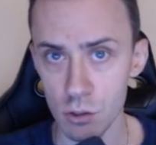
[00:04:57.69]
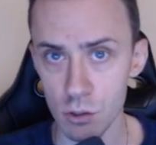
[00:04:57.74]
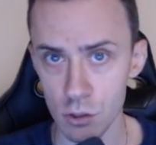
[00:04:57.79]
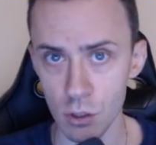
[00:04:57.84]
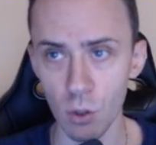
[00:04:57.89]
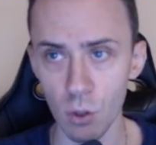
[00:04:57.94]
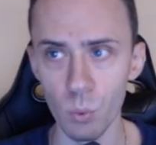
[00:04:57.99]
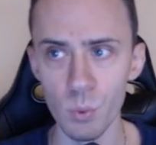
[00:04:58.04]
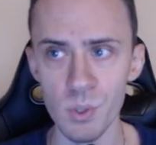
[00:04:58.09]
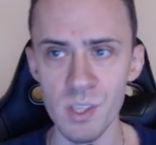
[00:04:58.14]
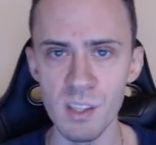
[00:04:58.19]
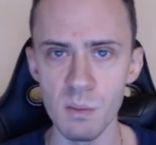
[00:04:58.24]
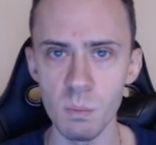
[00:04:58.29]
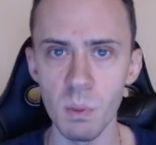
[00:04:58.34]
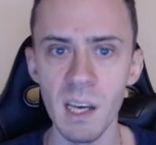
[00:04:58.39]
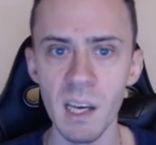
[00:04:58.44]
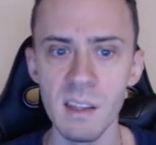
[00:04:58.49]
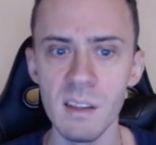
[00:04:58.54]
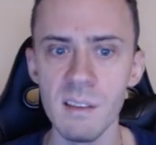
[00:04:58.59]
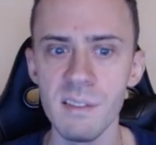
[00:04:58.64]
So
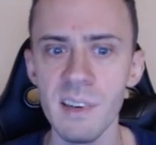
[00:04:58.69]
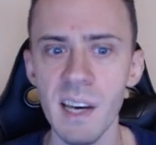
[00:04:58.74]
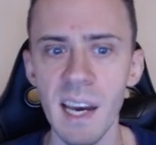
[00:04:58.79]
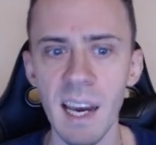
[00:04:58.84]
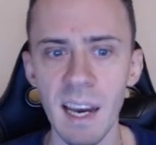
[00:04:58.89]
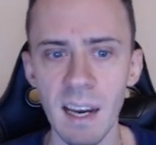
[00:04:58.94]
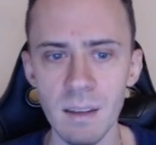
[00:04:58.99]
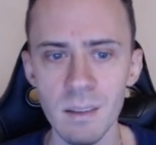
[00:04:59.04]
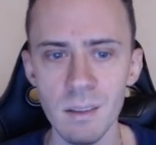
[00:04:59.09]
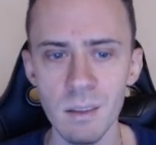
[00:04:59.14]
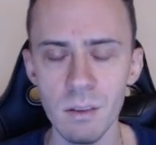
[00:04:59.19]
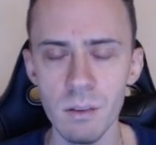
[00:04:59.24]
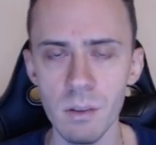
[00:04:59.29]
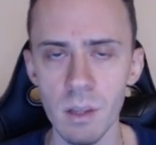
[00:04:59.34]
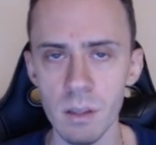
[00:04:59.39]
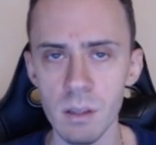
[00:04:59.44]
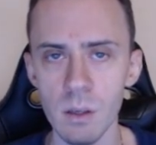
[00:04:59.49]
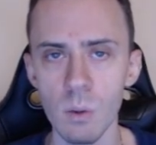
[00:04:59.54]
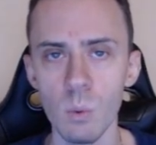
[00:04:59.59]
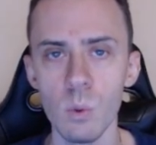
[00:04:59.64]
despite the fact
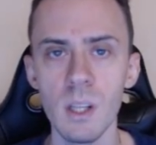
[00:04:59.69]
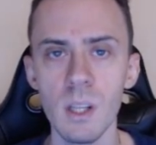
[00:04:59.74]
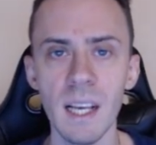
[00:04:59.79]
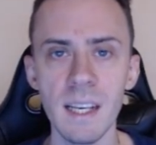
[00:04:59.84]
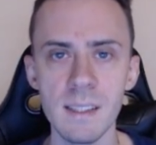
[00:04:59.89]
that there were like